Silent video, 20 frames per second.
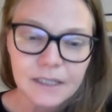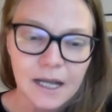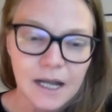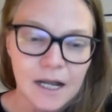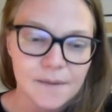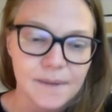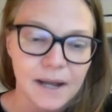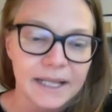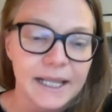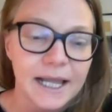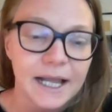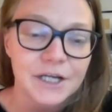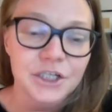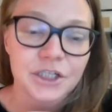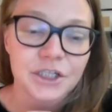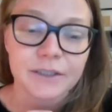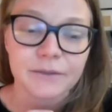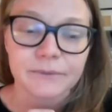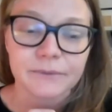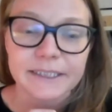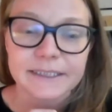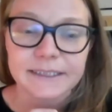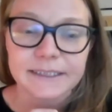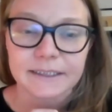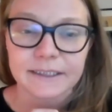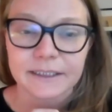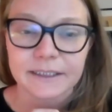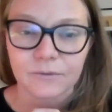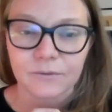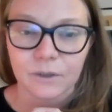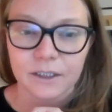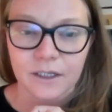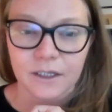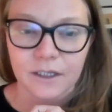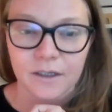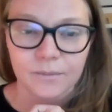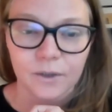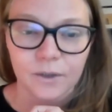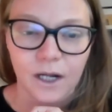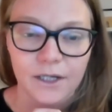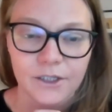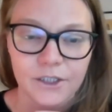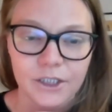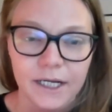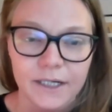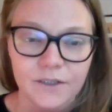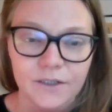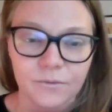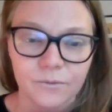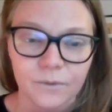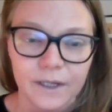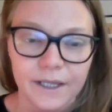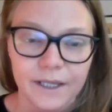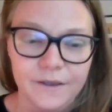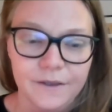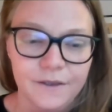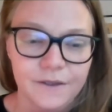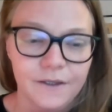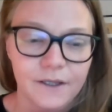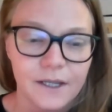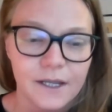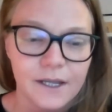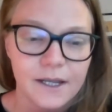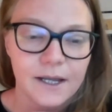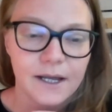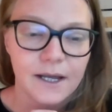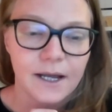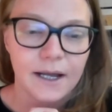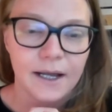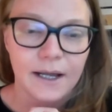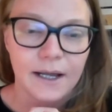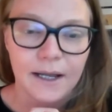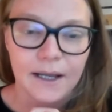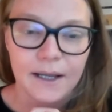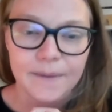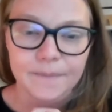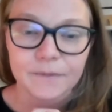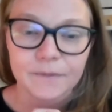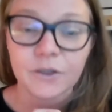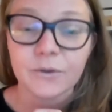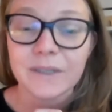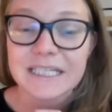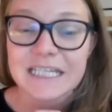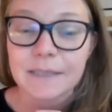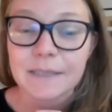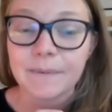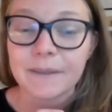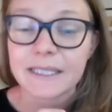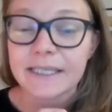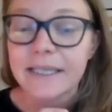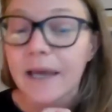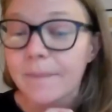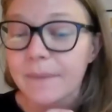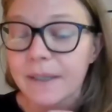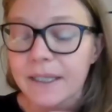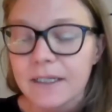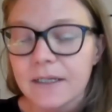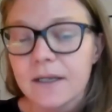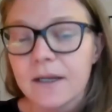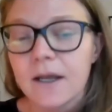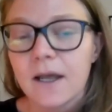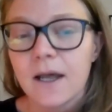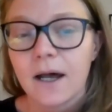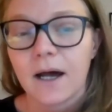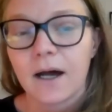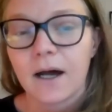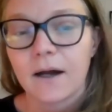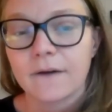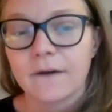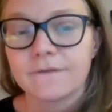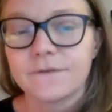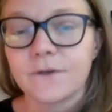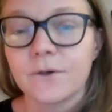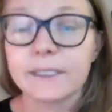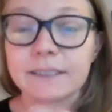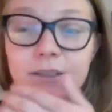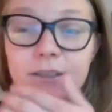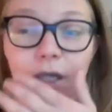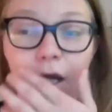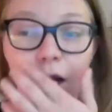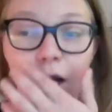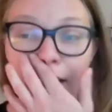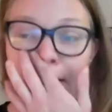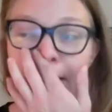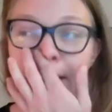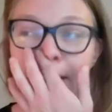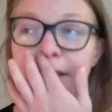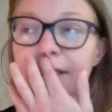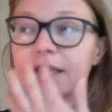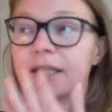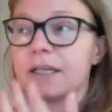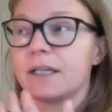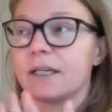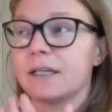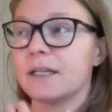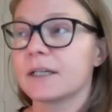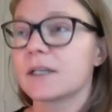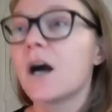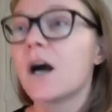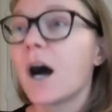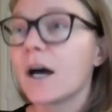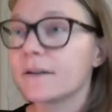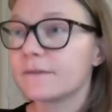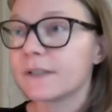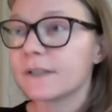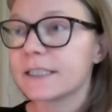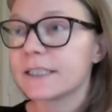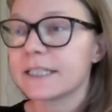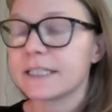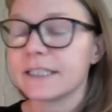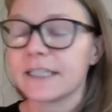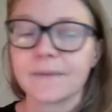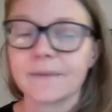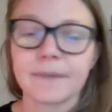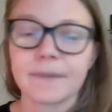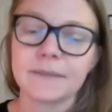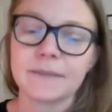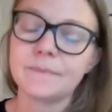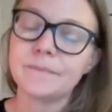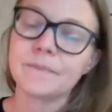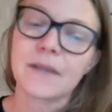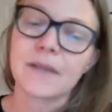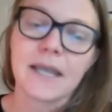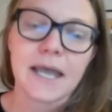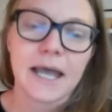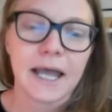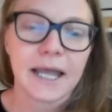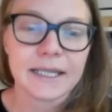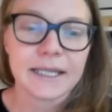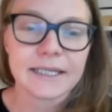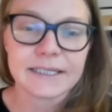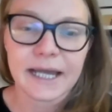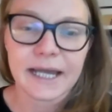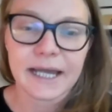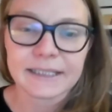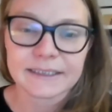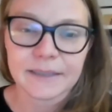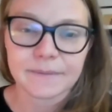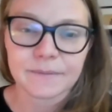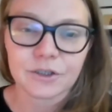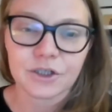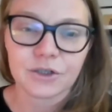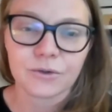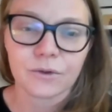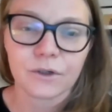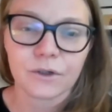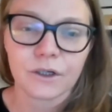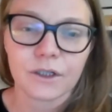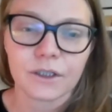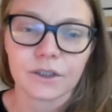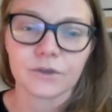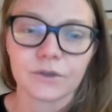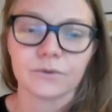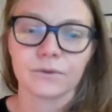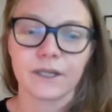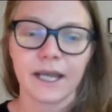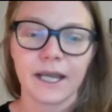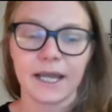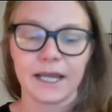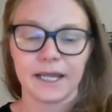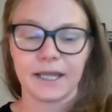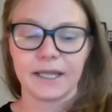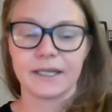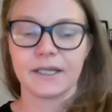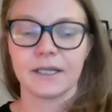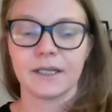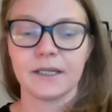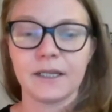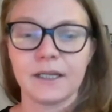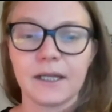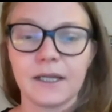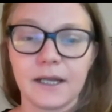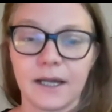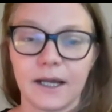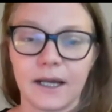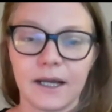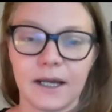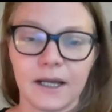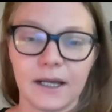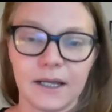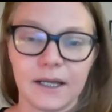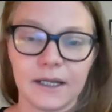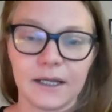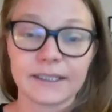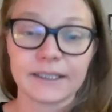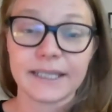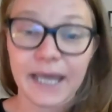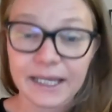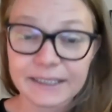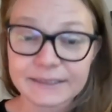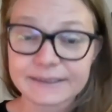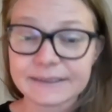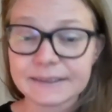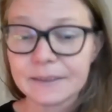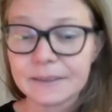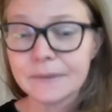I actually recently worked on a project with UNDP Yemen, focused on the conflict in Yemen. And as I'm sure you can guess,